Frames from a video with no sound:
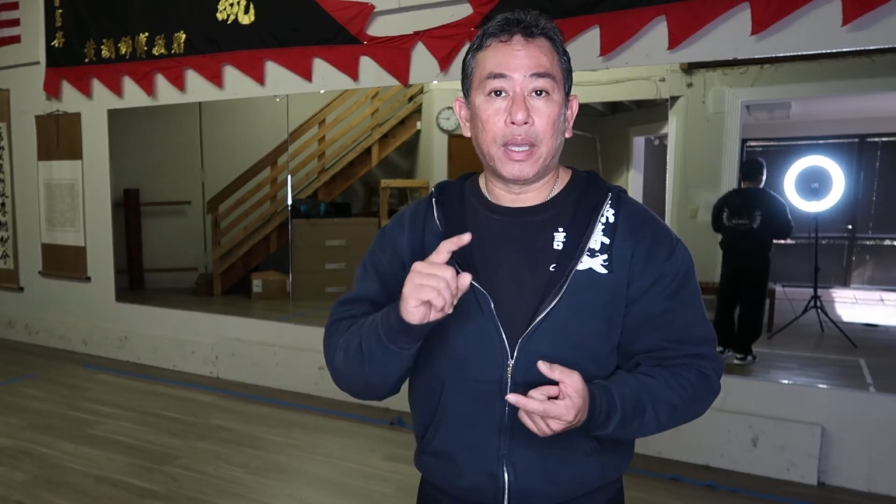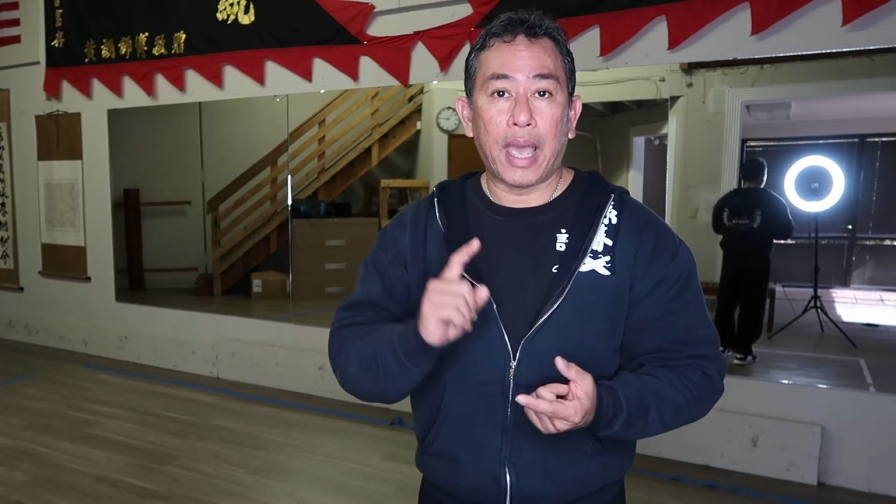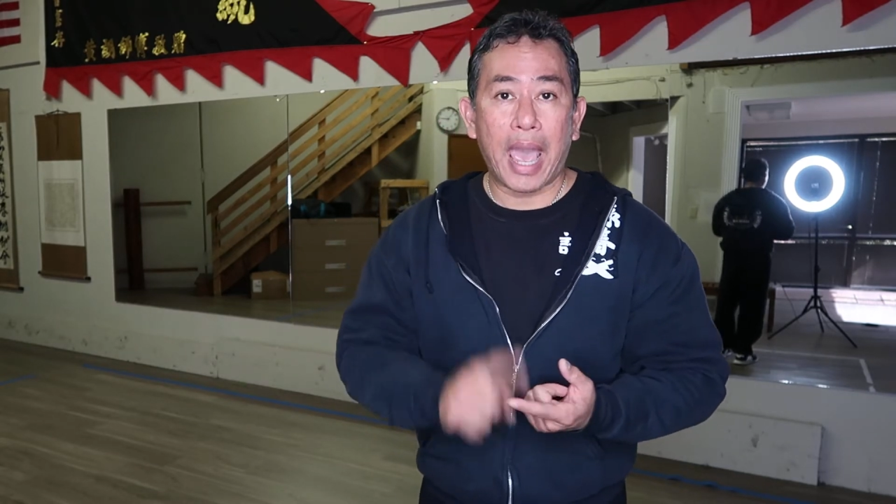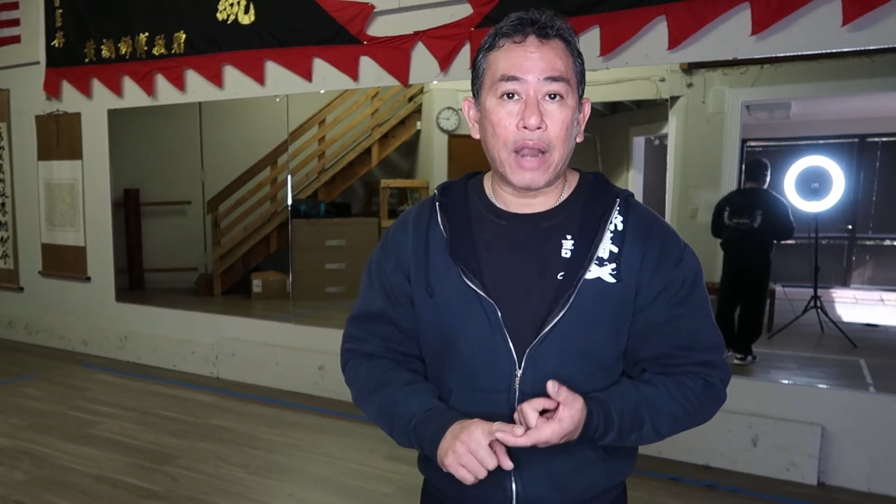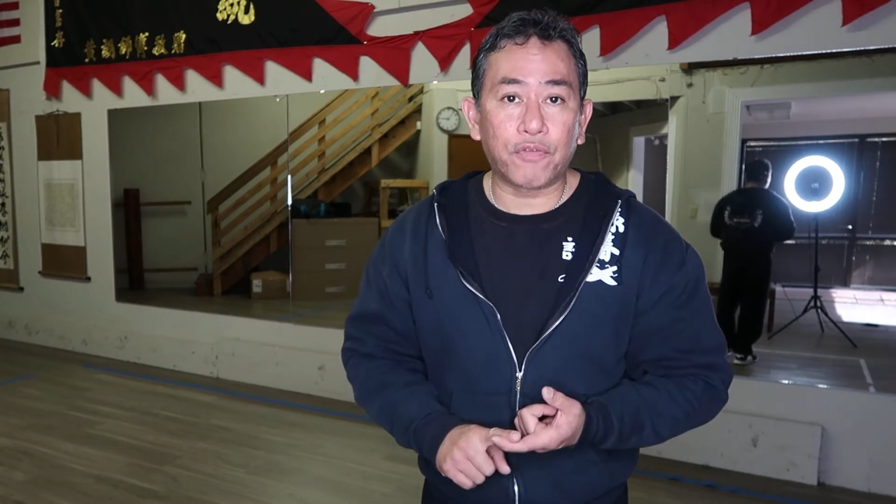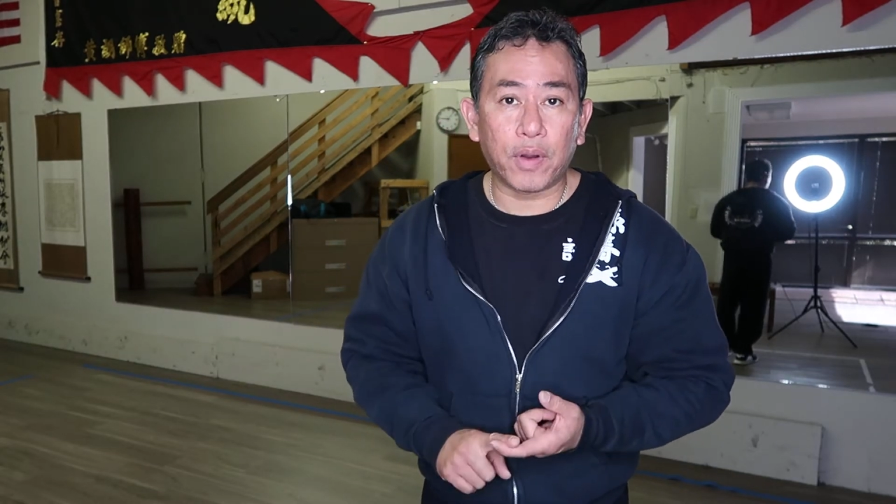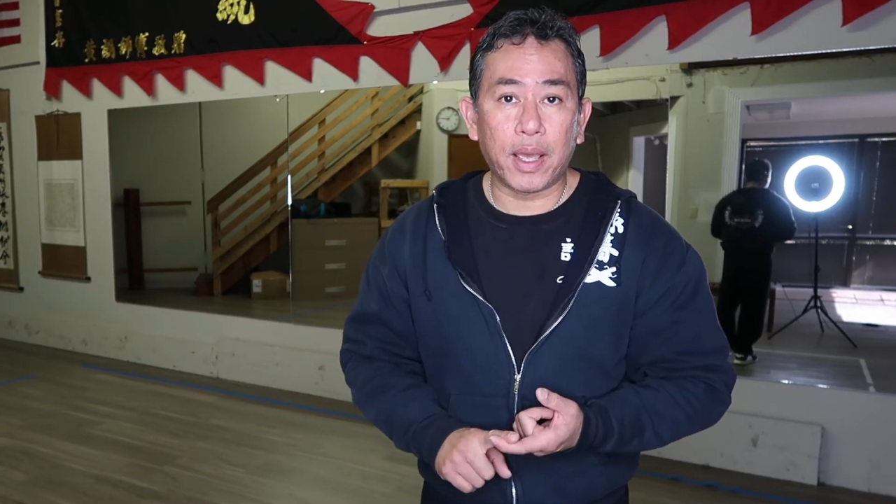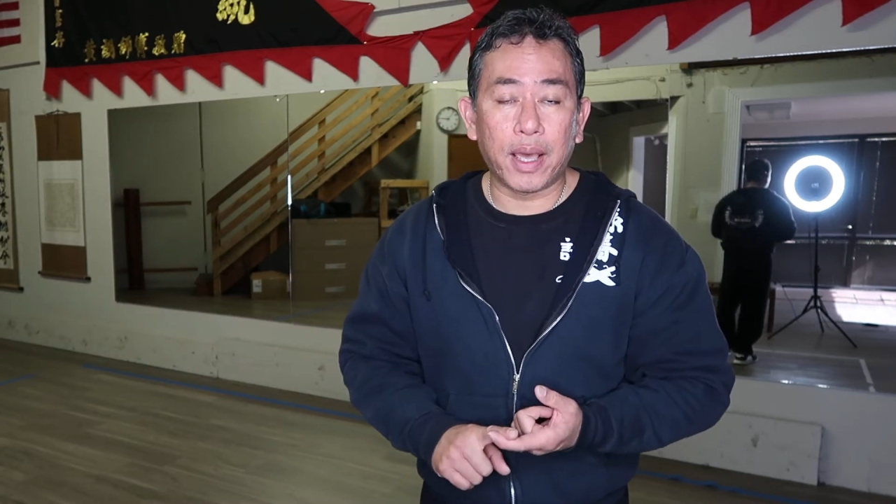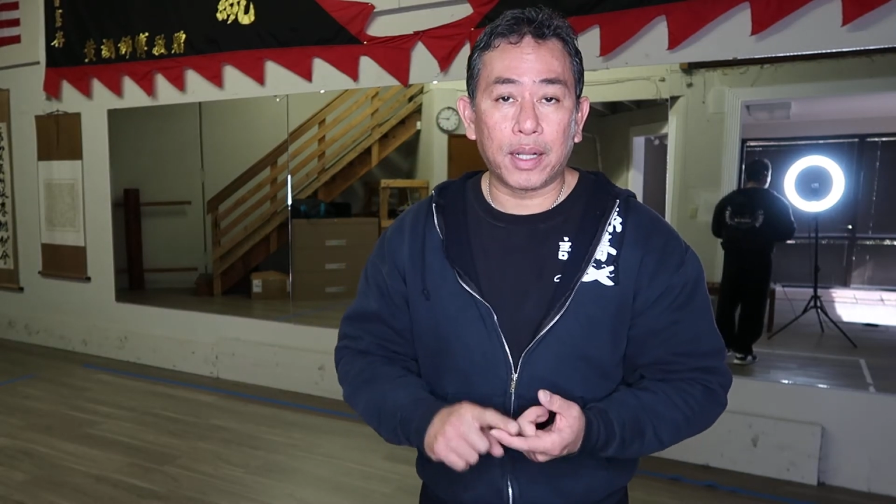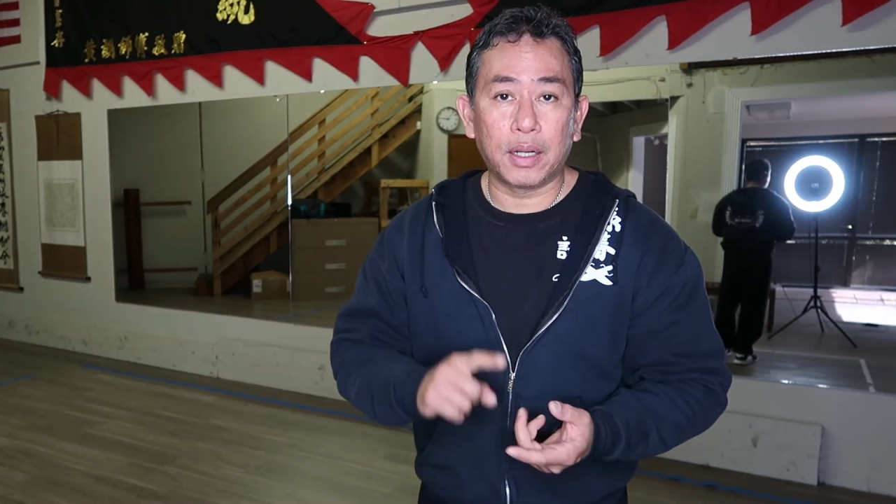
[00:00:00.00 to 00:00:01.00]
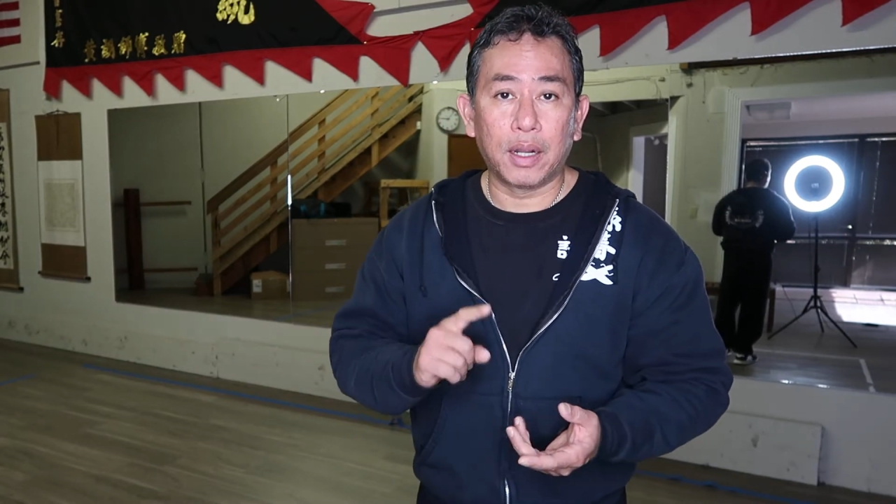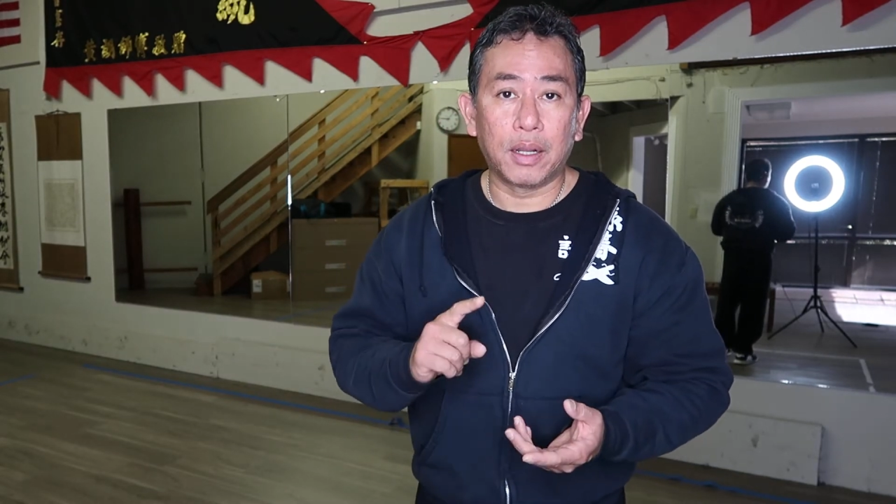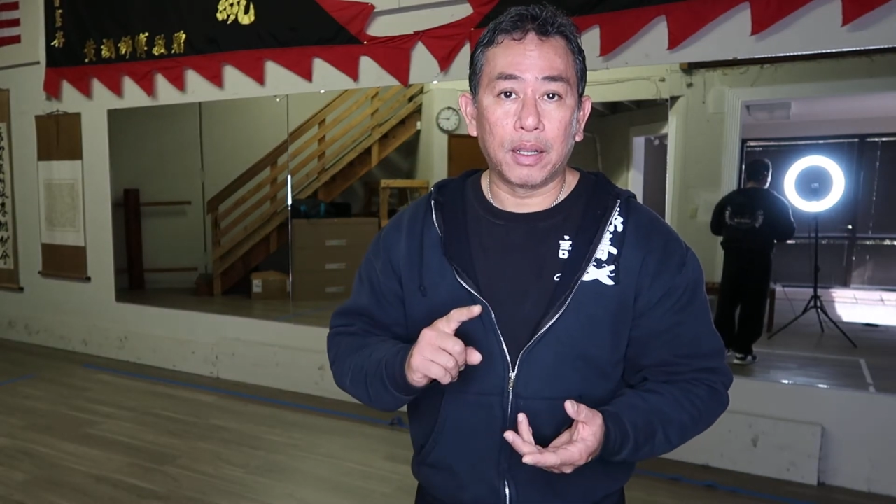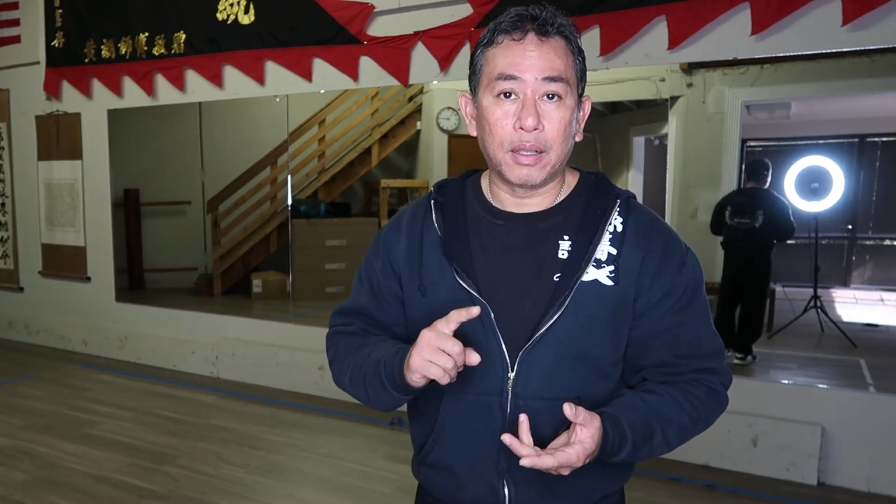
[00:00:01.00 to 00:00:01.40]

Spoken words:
Hand for hand,